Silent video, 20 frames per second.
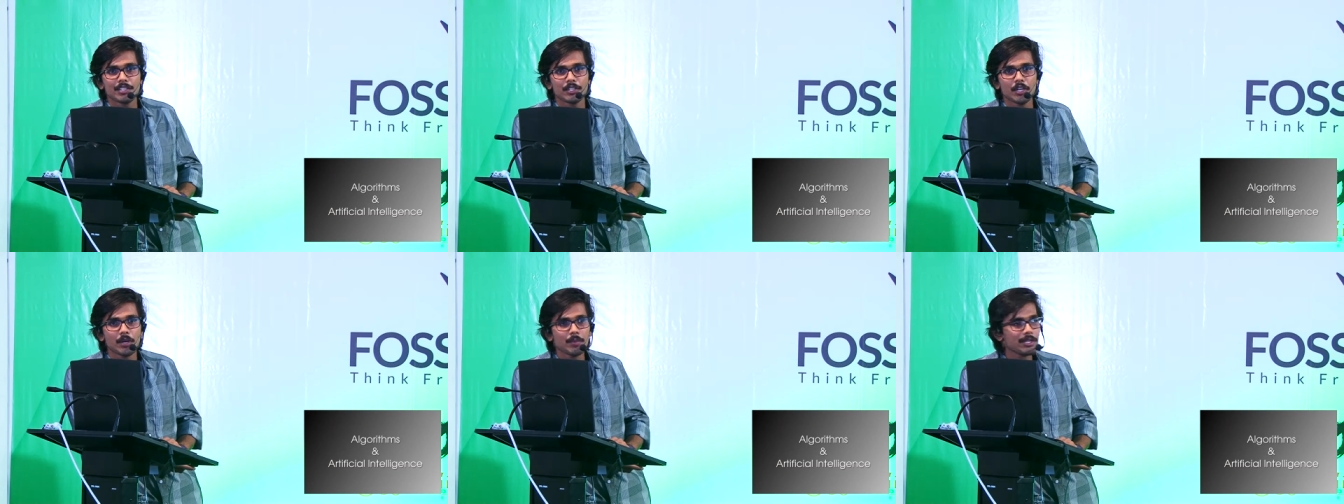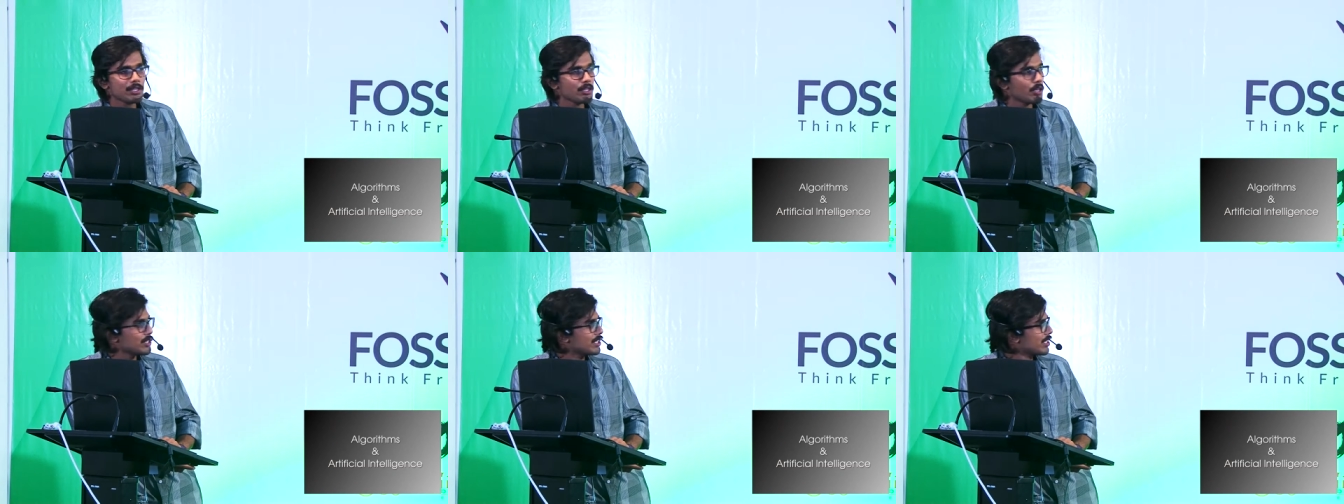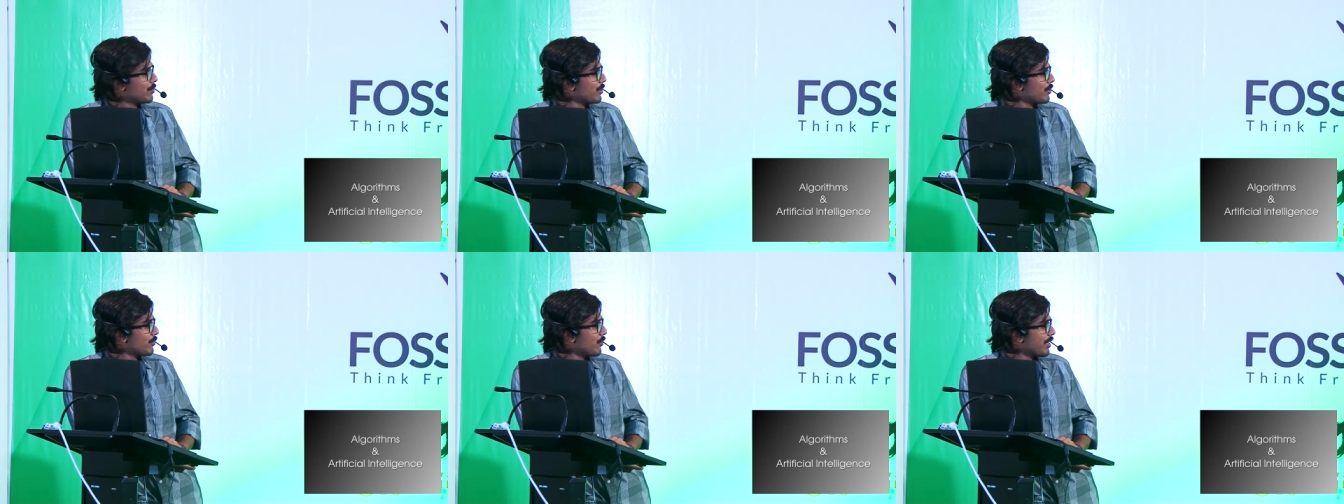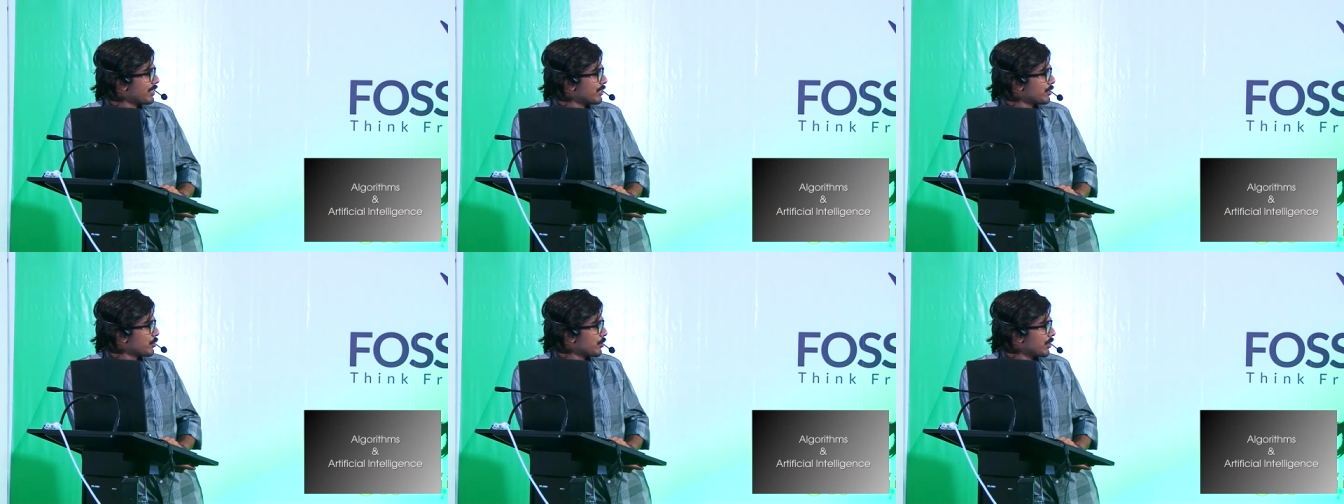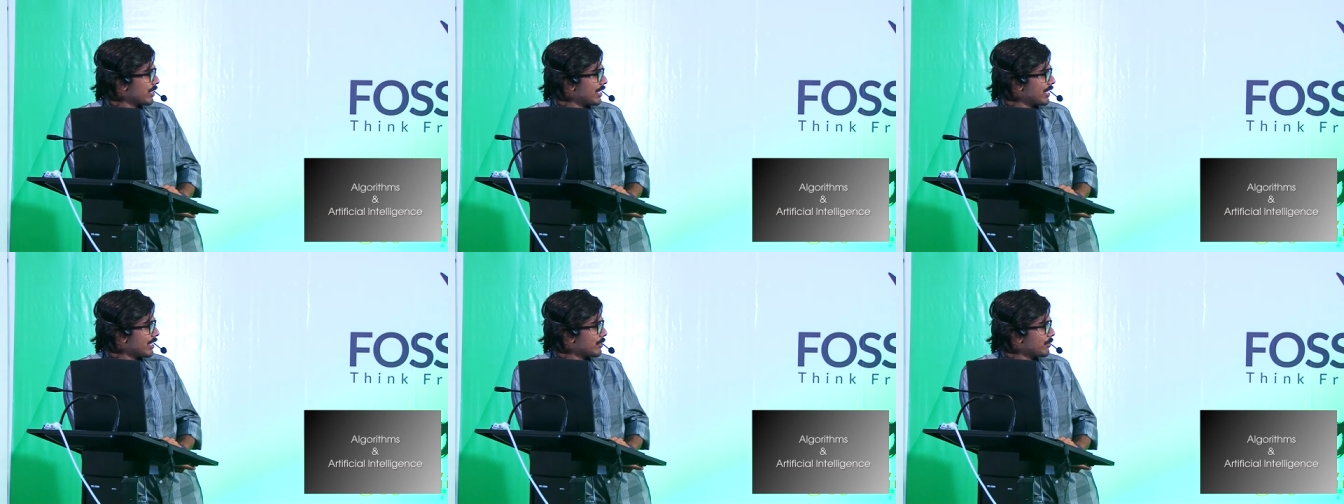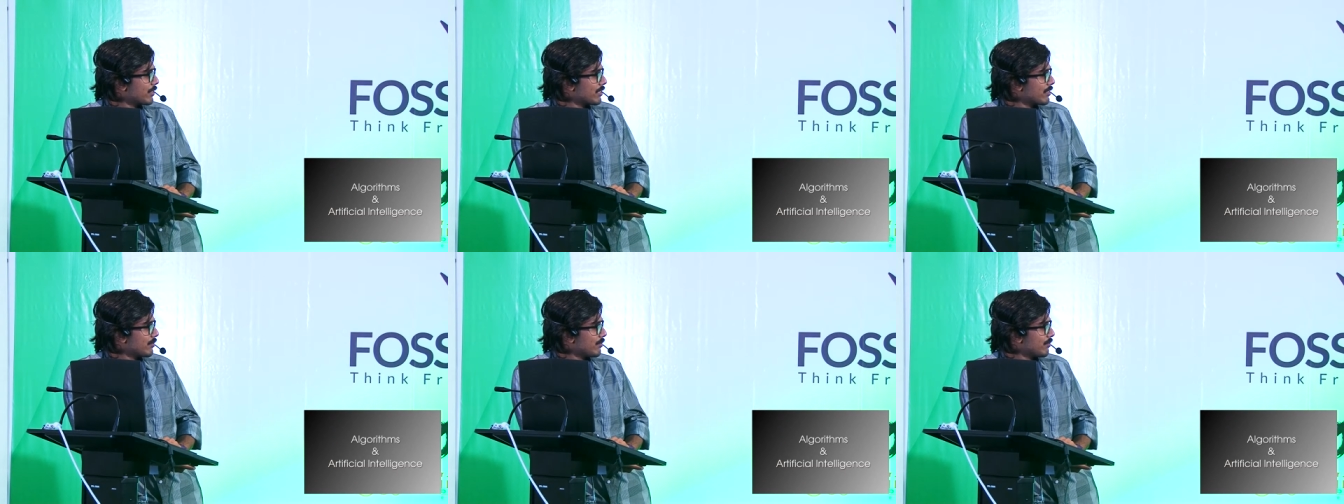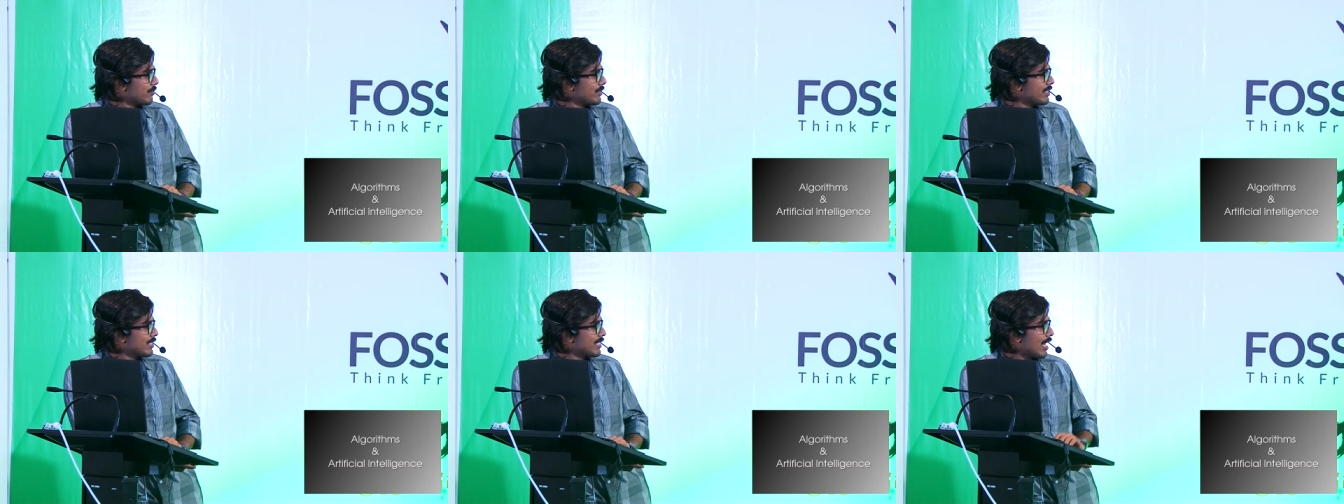Nobody knows about what neural networks
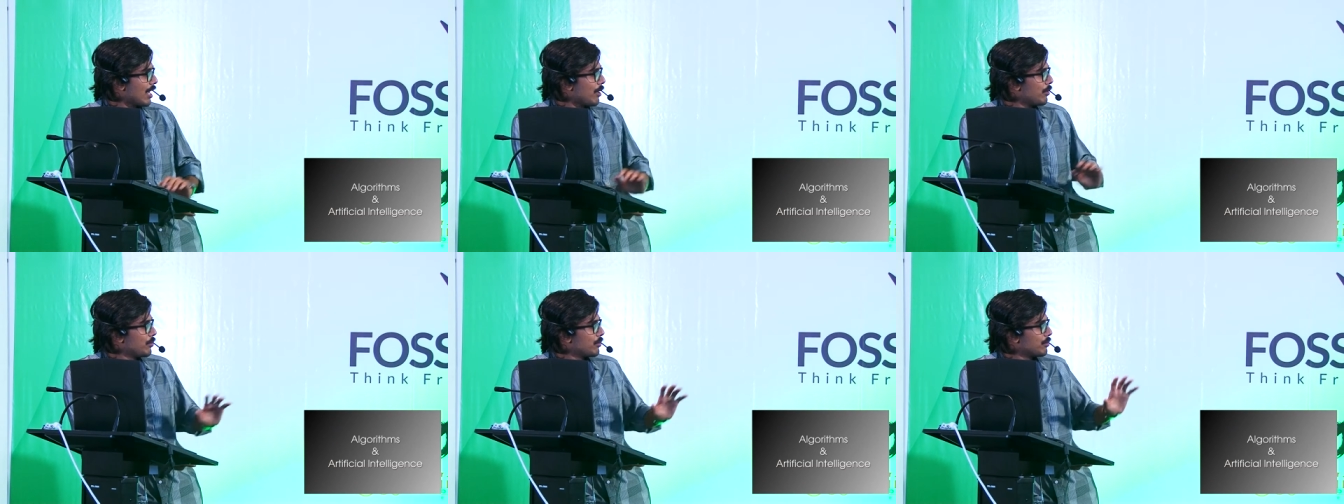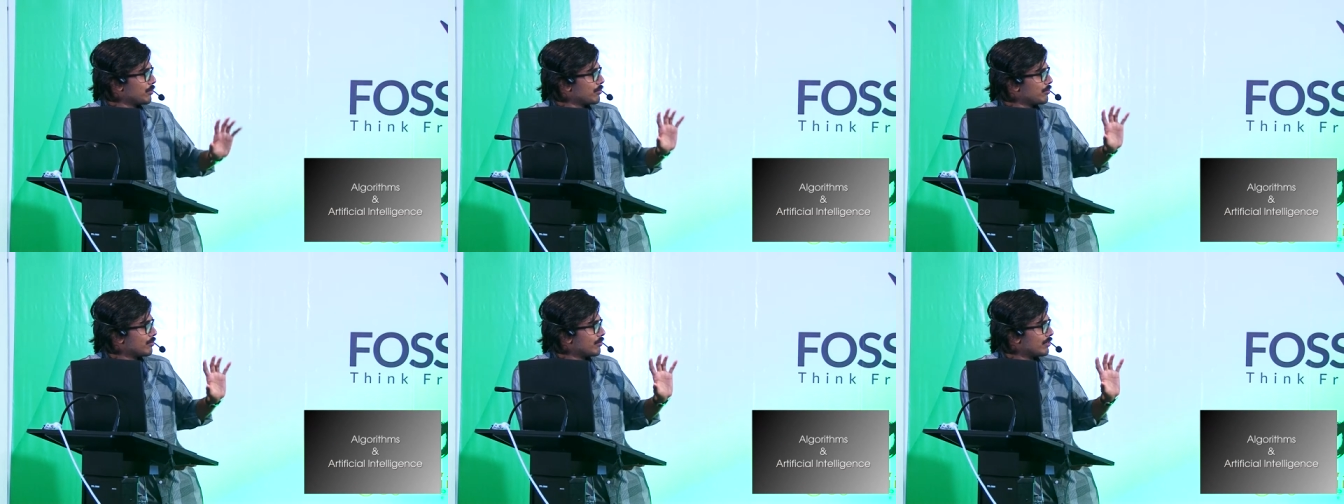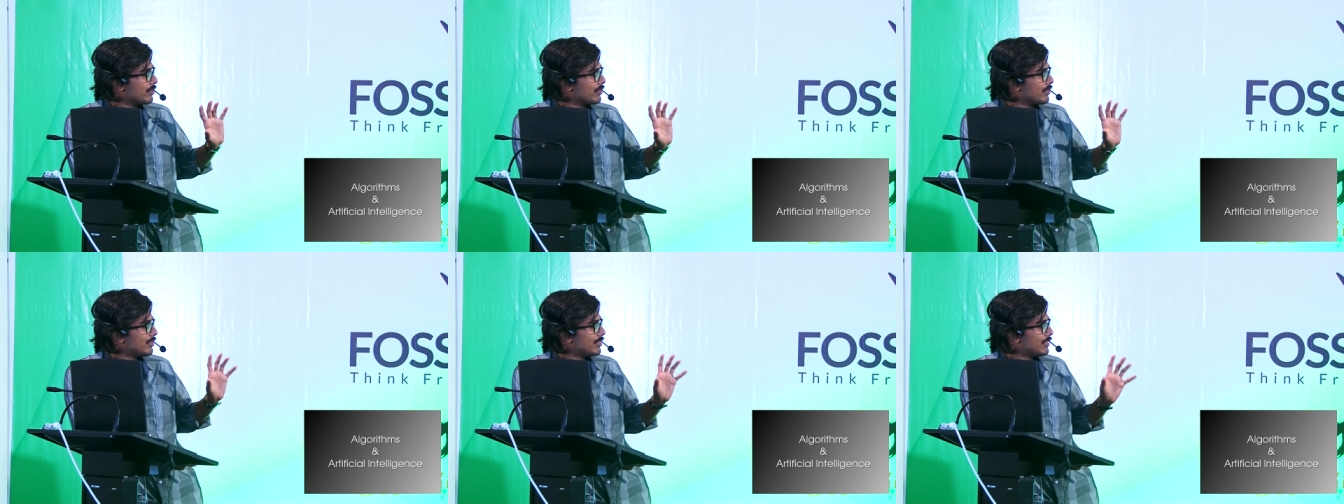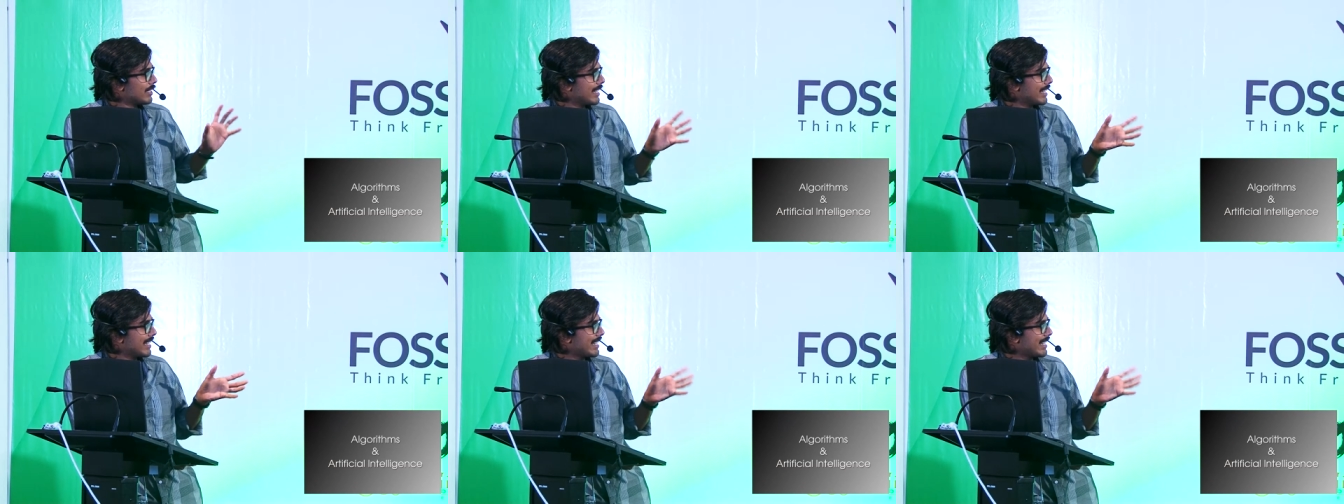means, how uh,